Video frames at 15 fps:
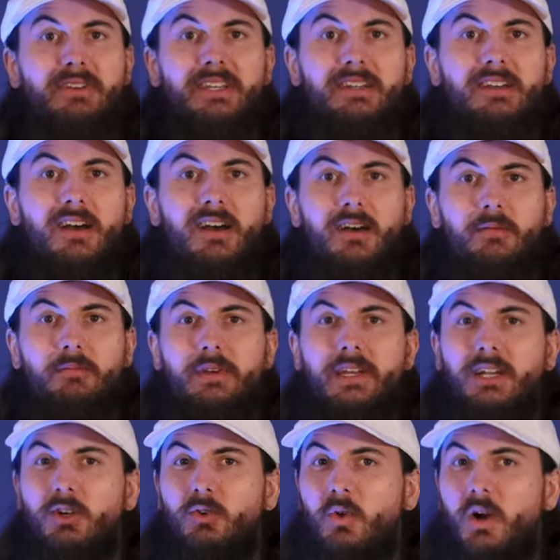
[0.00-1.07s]
Vietnam,
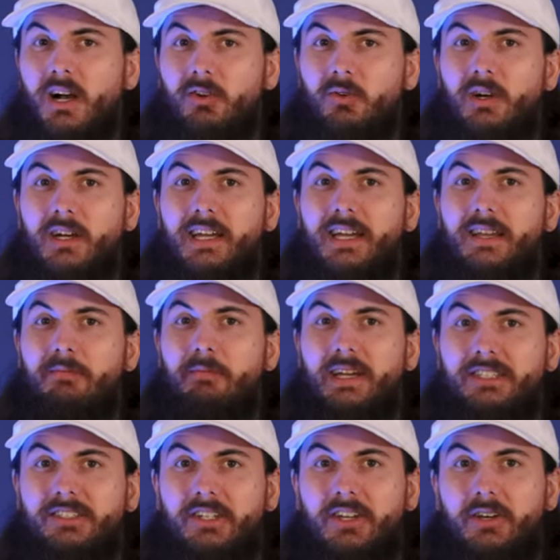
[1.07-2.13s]
Nicaragua, and
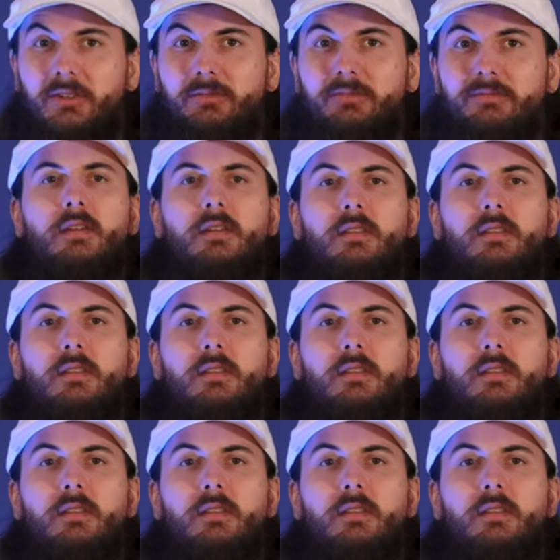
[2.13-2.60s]
Mexico.